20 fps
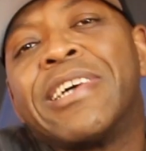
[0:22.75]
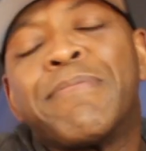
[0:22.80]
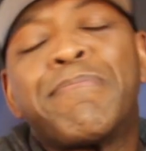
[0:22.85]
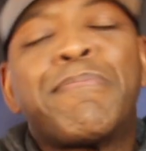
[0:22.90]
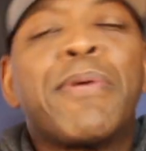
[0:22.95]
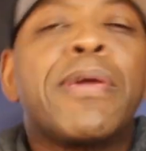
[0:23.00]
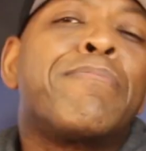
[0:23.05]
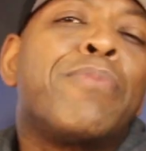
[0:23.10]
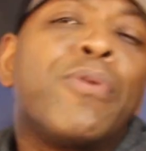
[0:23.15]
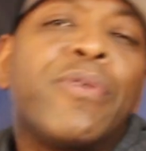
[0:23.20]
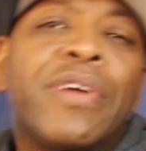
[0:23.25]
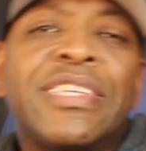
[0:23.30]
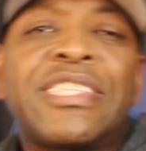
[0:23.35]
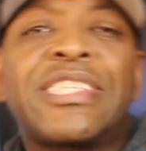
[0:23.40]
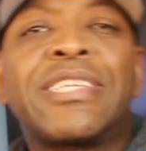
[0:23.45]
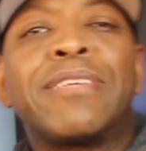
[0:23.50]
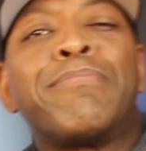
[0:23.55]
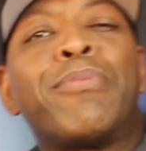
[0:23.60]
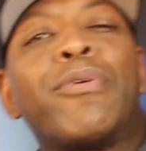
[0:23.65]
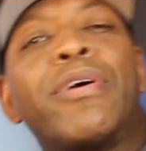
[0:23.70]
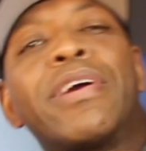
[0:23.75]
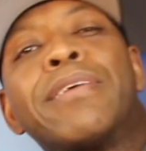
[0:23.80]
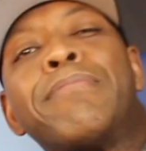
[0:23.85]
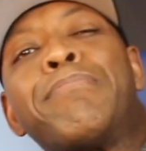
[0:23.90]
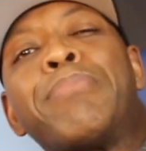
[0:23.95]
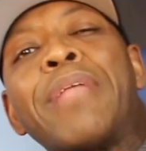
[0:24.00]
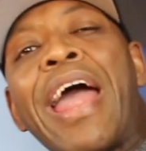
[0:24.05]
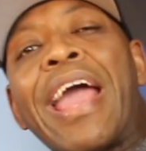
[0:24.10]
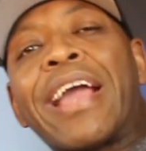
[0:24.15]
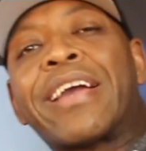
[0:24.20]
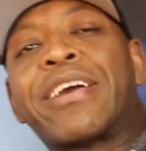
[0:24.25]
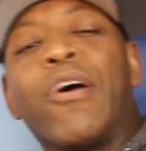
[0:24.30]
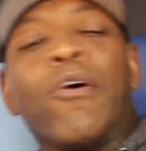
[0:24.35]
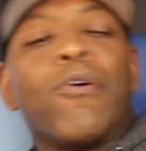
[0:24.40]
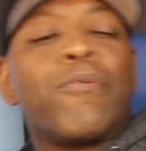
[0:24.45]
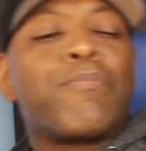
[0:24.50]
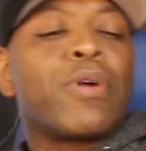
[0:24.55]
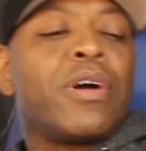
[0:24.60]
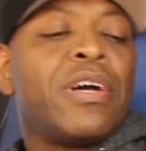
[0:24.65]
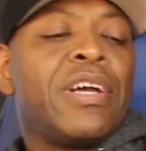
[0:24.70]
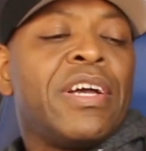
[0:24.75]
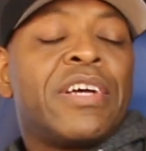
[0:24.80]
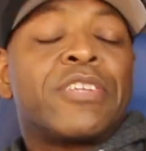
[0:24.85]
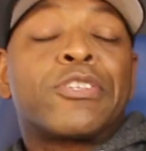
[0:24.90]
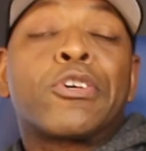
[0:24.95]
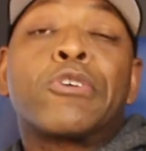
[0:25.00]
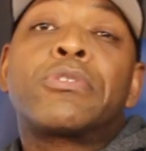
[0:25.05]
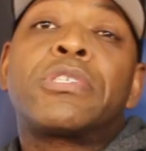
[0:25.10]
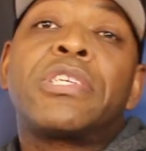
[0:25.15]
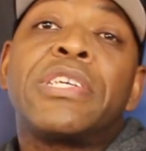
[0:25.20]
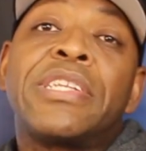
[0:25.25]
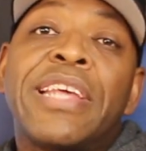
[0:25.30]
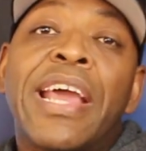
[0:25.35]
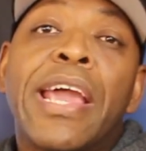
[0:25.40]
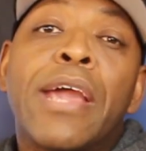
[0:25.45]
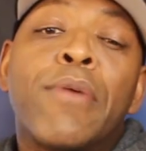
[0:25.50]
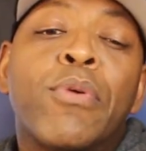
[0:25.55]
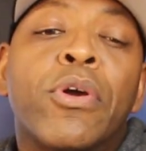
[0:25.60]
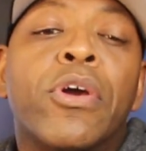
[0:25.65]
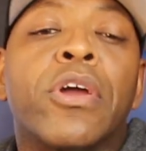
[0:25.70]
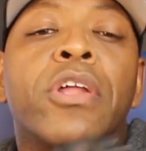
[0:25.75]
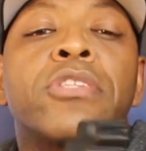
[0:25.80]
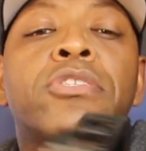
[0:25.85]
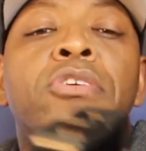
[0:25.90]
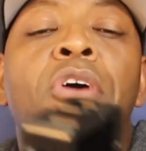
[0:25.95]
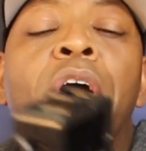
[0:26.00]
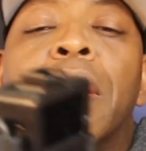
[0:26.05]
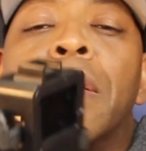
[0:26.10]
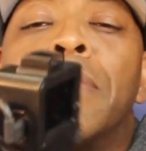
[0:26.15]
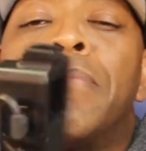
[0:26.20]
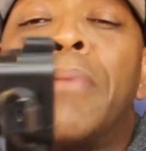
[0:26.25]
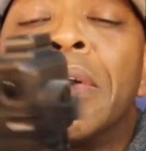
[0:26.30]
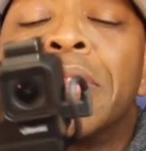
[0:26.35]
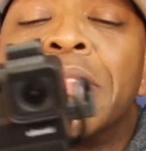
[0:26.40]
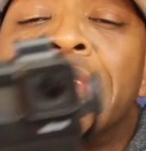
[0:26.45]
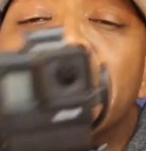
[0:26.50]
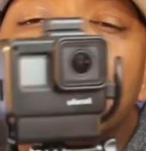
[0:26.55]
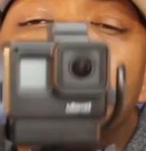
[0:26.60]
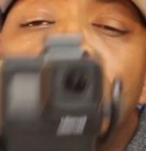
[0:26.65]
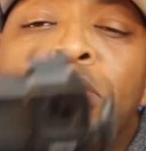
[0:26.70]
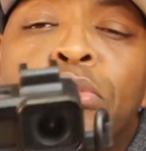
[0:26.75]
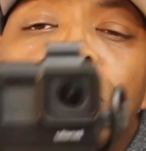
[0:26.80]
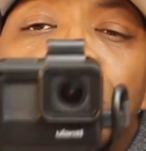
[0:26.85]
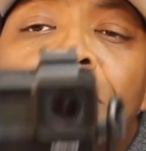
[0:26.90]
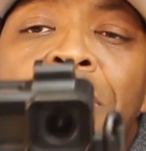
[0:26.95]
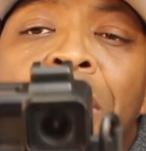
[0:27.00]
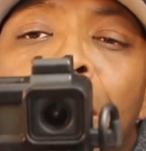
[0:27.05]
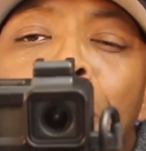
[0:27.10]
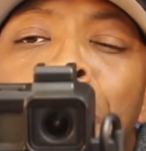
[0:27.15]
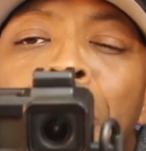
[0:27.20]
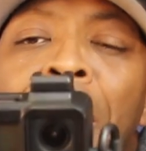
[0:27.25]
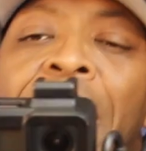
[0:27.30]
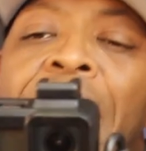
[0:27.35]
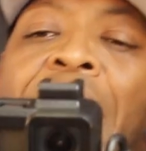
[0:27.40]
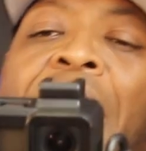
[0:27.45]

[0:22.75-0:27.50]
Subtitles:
up, people? It's your boy ThaBlackCobra. So today we're gonna talk about this new setup I